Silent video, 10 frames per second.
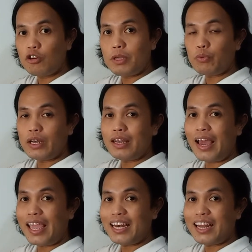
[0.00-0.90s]
between
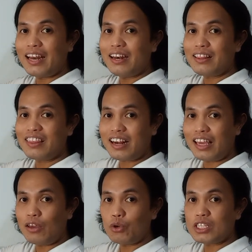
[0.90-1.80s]
9 and
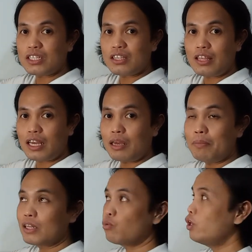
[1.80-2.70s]
3, which is 3,
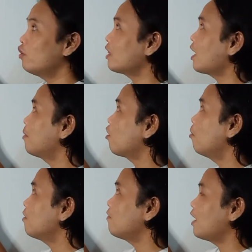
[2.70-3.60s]
but we don't have a
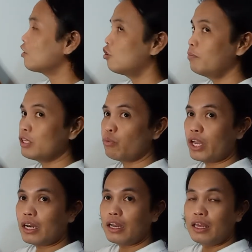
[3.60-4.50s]
common factor
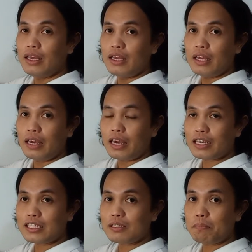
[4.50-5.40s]
between
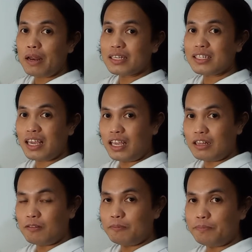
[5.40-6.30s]
x plus
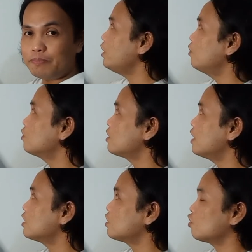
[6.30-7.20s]
8. We use
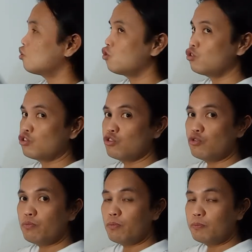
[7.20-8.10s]
these
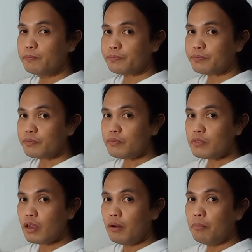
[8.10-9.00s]
two
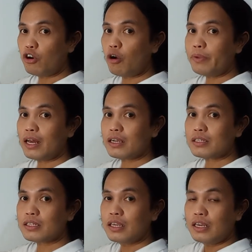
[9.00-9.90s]

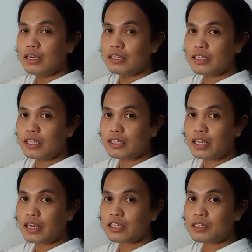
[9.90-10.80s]
monomials,
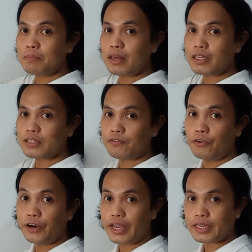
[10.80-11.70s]
6x plus
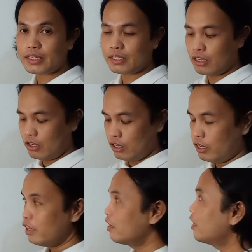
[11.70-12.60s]
4x.
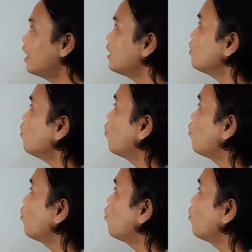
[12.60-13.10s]
Then,